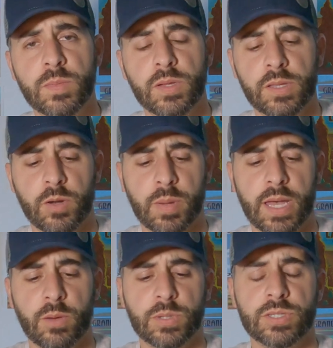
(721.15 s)
milliliter
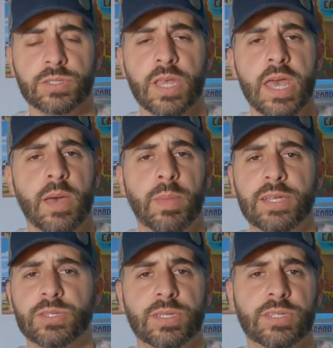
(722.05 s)
pot, which is
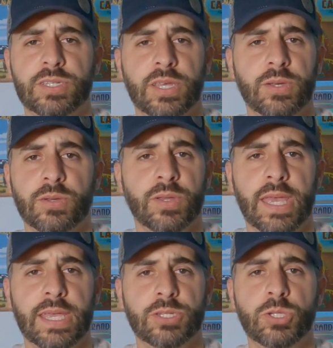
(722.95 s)
basically still
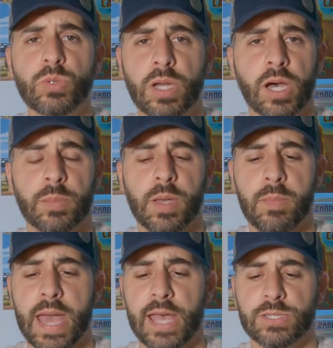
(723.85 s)
a 2-cup
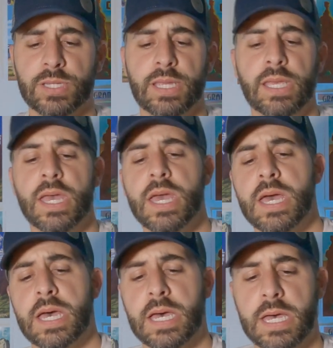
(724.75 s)
capacity
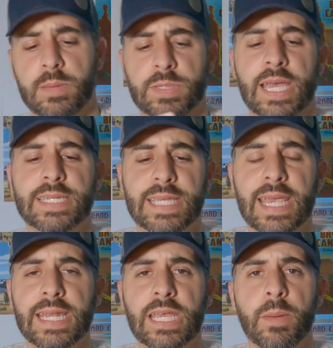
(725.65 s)

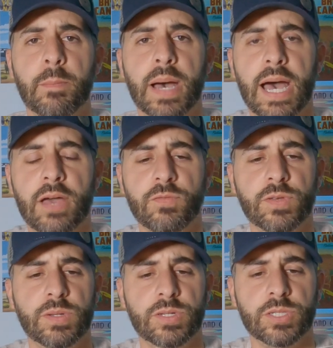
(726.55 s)
titanium pot for
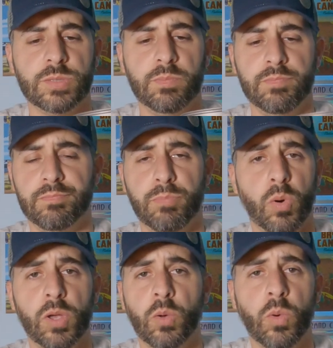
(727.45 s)
you to just
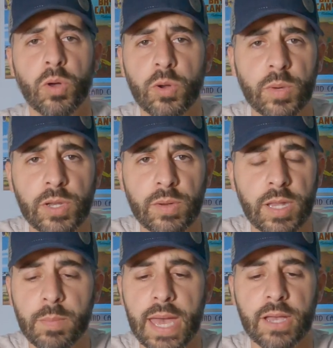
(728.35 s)
boil water when you're in
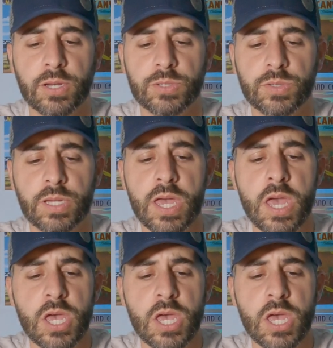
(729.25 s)
the backcountry.